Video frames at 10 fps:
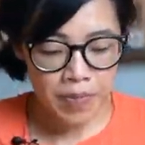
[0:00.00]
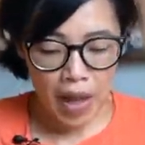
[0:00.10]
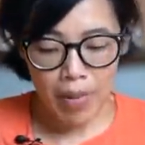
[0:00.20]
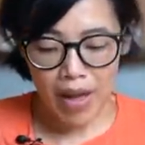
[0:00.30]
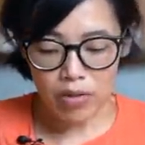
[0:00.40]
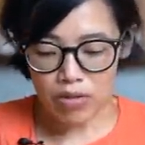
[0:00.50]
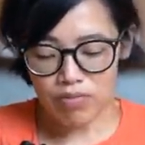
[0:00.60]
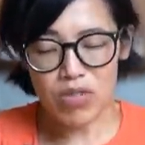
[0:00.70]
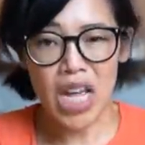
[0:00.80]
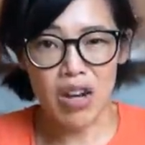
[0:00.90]
about
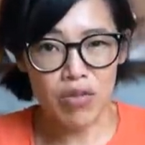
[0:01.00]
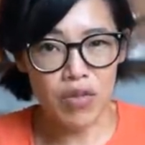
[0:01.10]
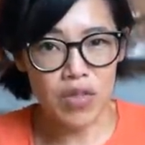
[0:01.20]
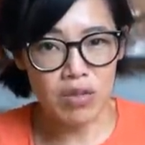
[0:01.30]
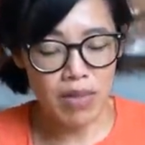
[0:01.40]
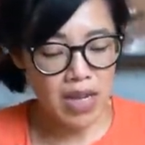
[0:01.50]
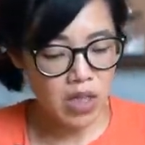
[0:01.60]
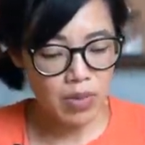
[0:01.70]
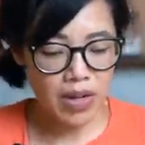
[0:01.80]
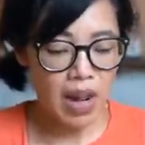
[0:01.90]
10 or 15
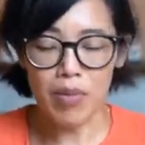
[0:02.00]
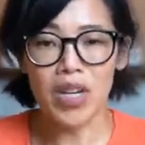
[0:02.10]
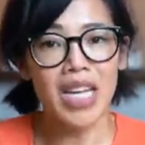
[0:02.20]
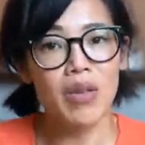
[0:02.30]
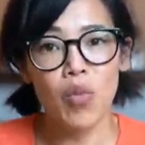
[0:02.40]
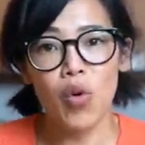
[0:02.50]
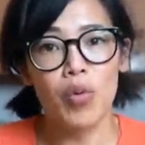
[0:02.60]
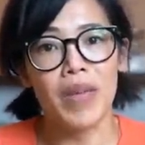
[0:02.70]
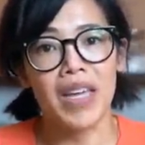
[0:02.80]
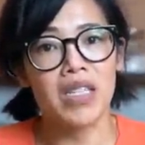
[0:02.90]
minutes, but I'm gonna eat it
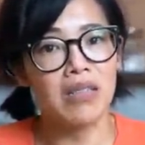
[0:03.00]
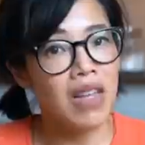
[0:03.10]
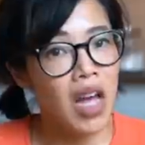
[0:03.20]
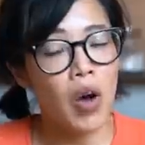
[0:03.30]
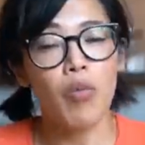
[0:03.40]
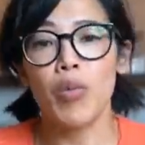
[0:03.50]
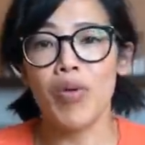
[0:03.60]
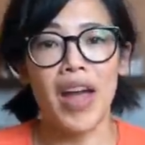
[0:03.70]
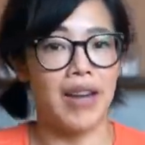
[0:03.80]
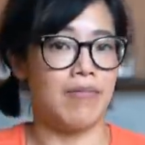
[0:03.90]
warm because warm
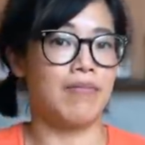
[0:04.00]
bread,